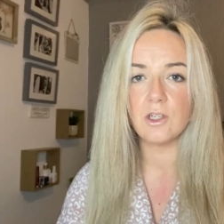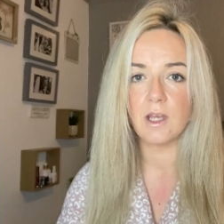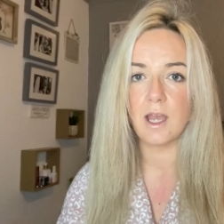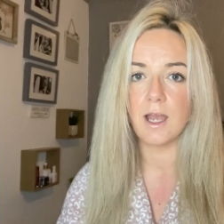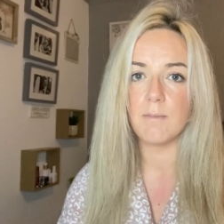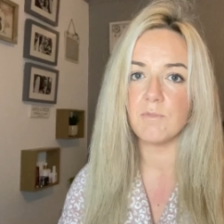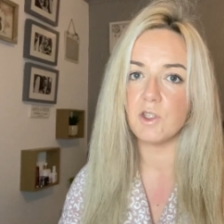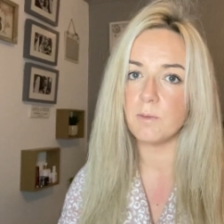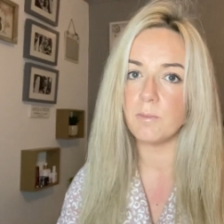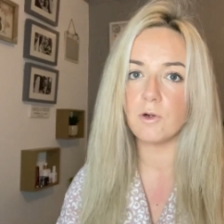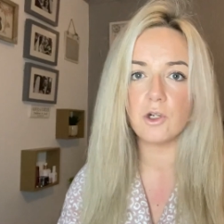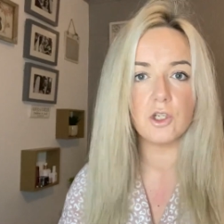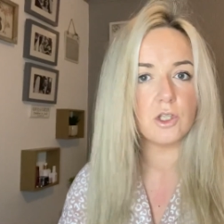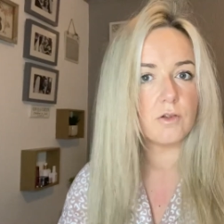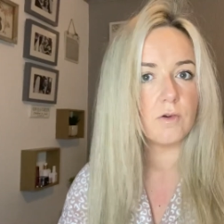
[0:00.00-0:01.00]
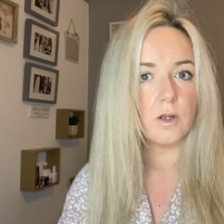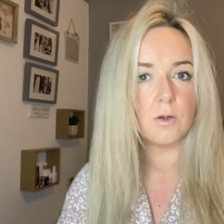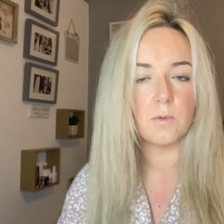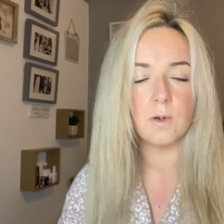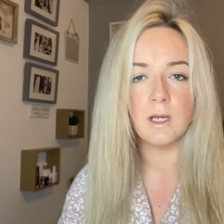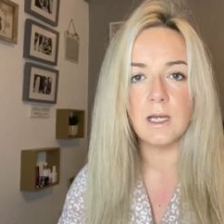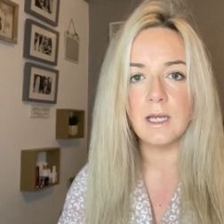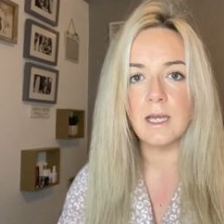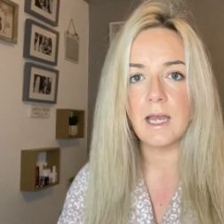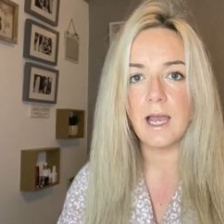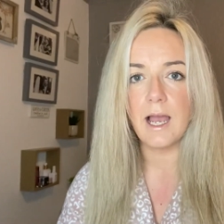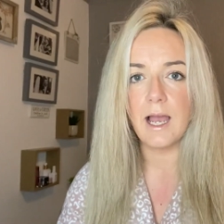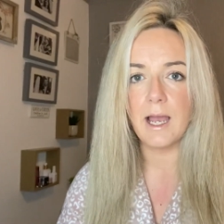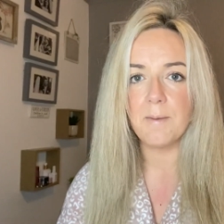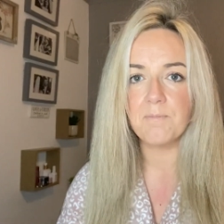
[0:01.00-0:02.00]
to brush through,
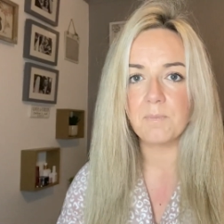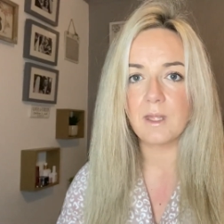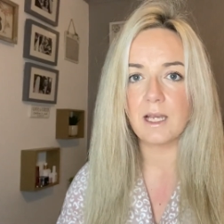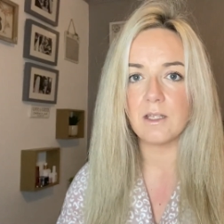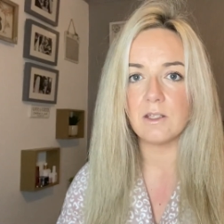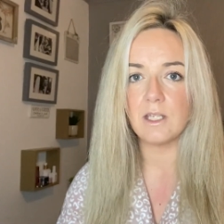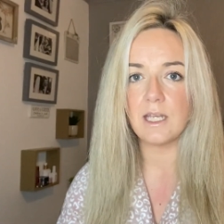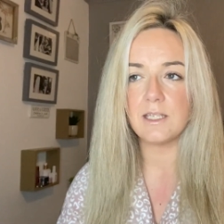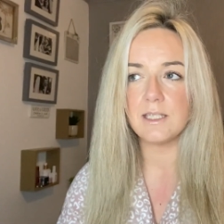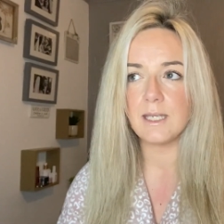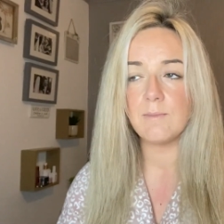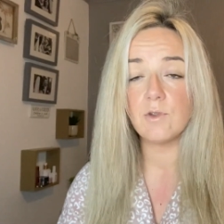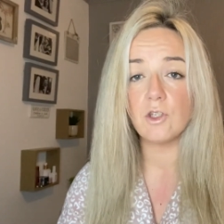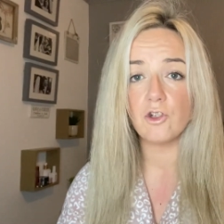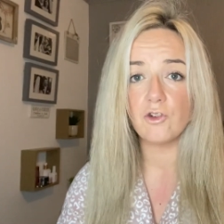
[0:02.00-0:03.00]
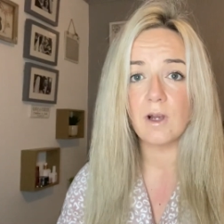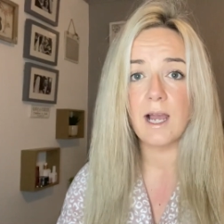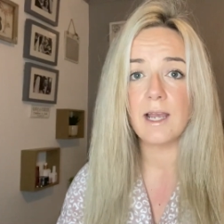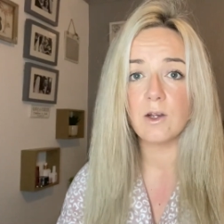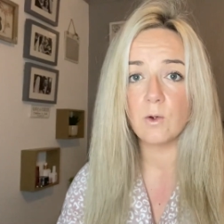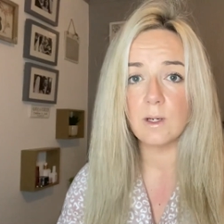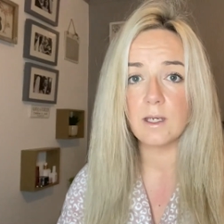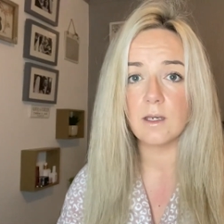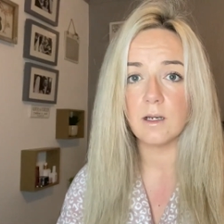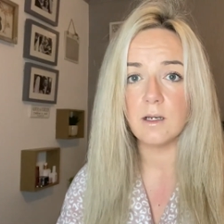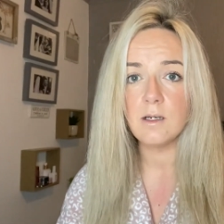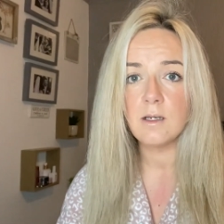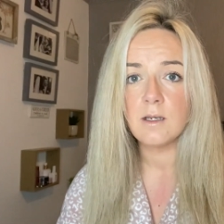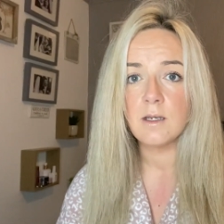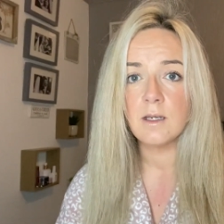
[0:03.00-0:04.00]
and it seemed to dry quicker.